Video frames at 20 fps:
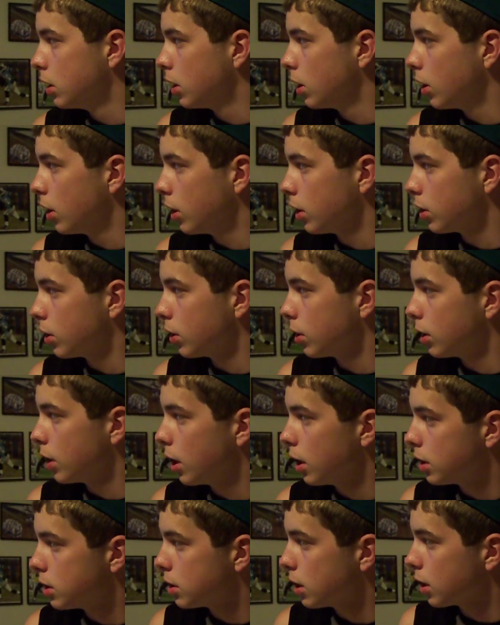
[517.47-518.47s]
Alright,
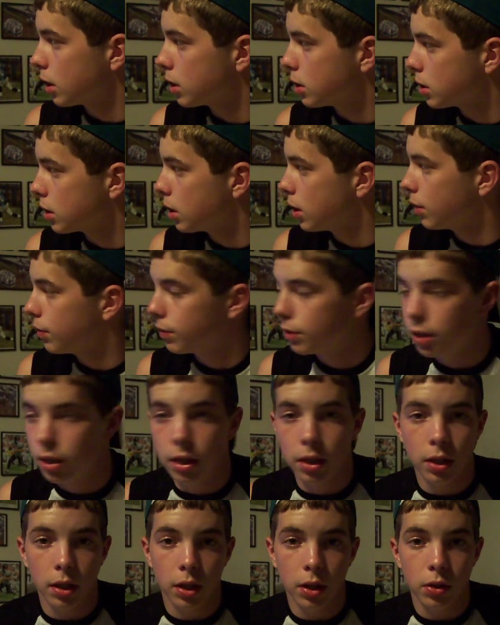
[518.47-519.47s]
38 seconds left, and
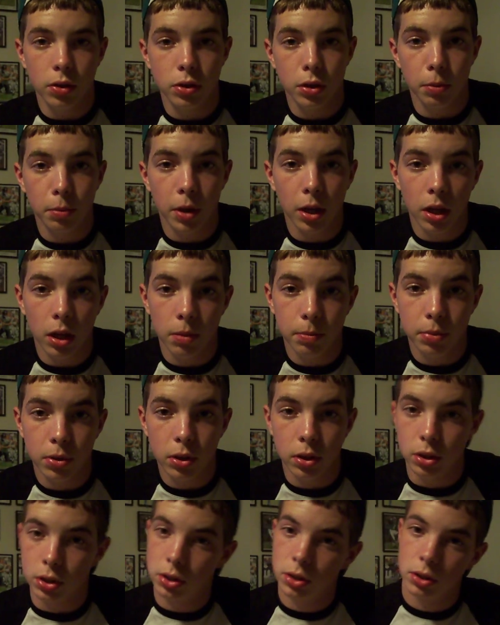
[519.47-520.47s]
the Eagles are making a
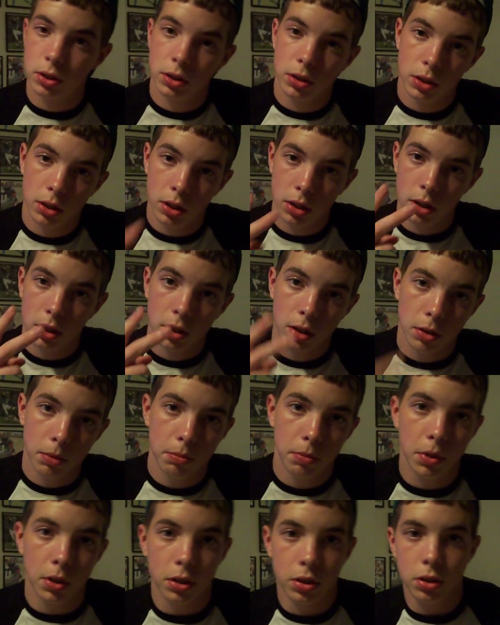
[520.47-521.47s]
push.
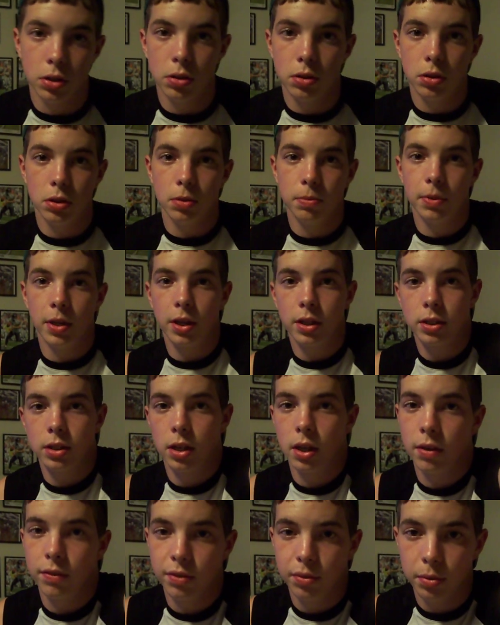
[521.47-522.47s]
Peace, YouTube. Thanks
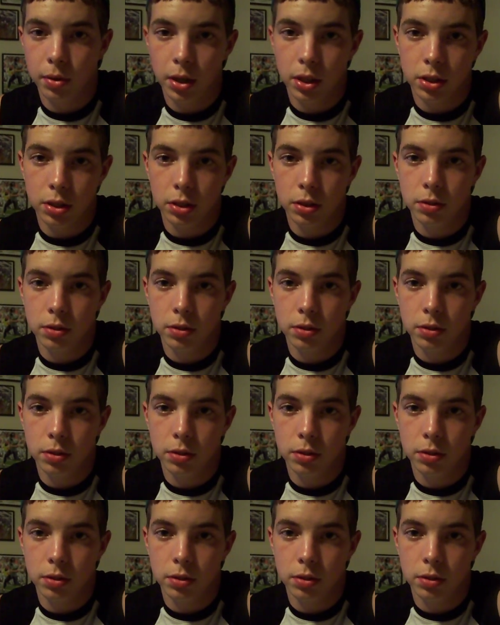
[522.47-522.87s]
again for watching.